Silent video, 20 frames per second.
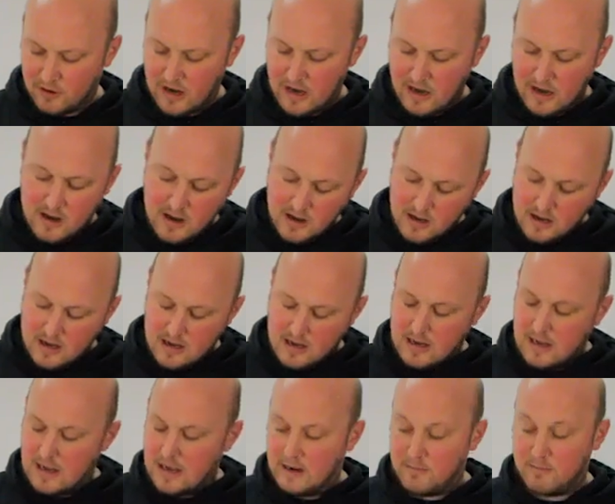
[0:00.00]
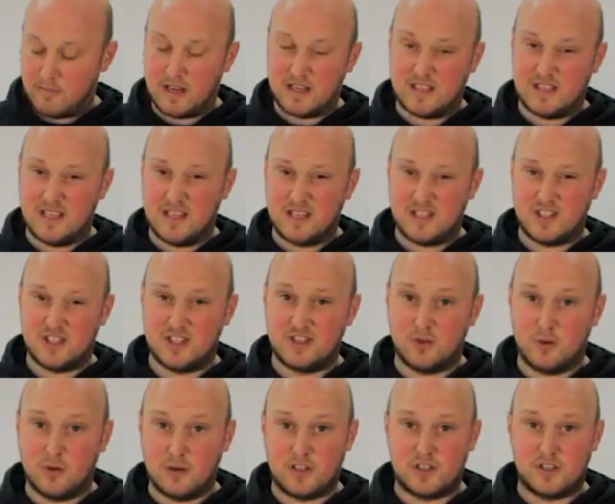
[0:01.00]
in, and basically it's
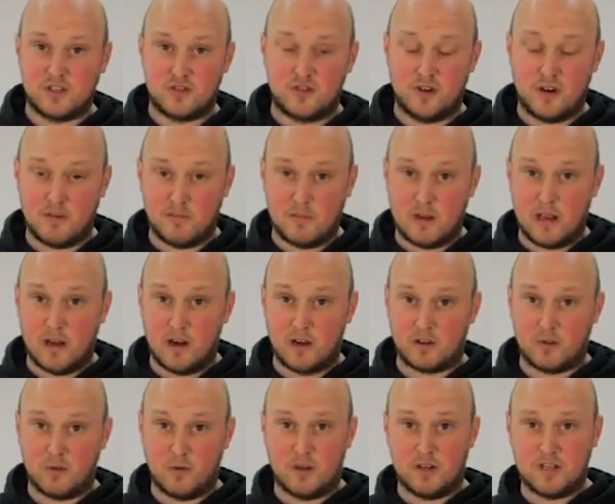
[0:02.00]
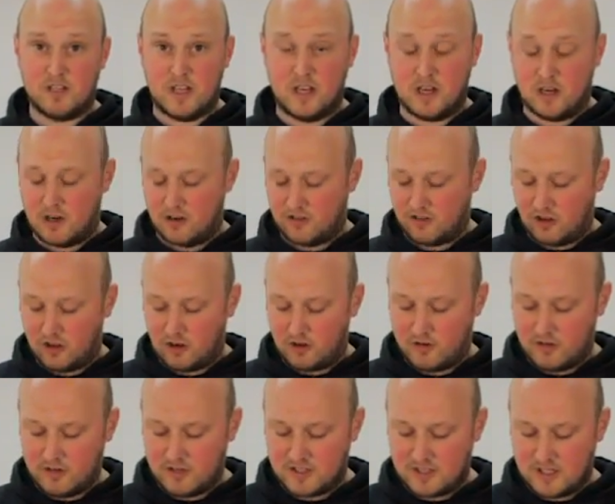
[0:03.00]
just all extremely high quality and high
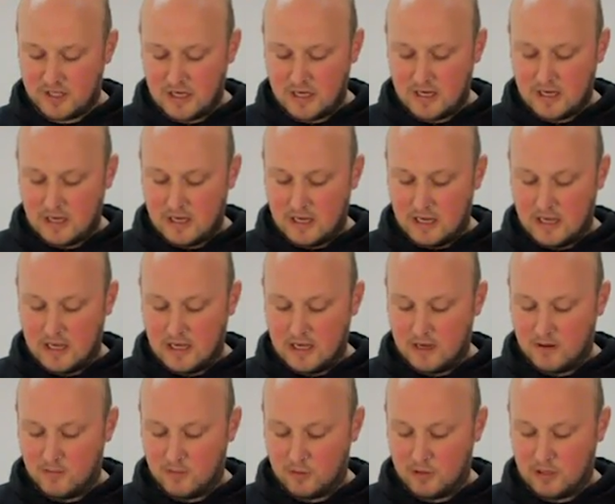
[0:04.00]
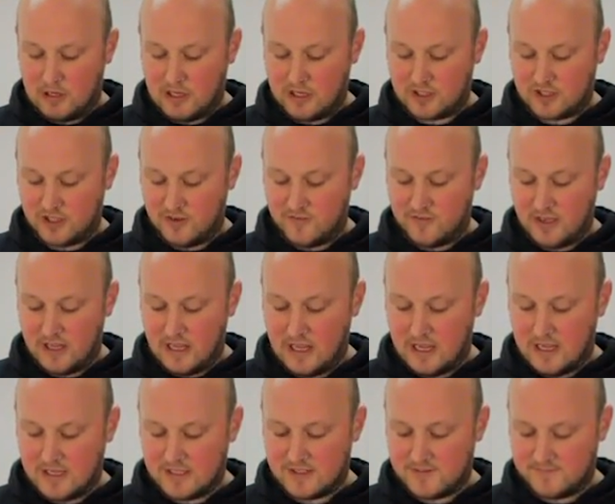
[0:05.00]
tolerance, and will last you for
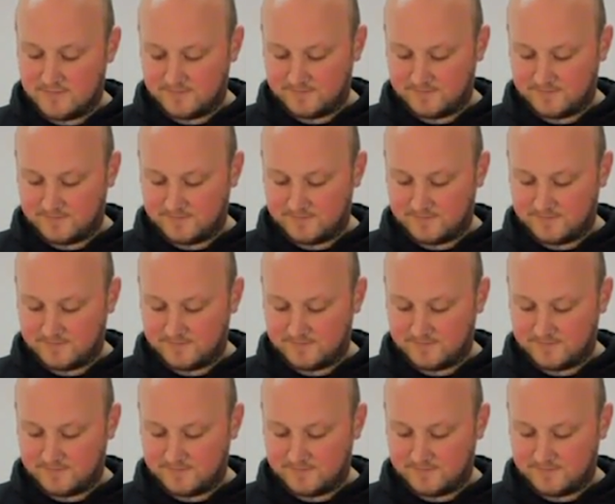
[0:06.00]
years.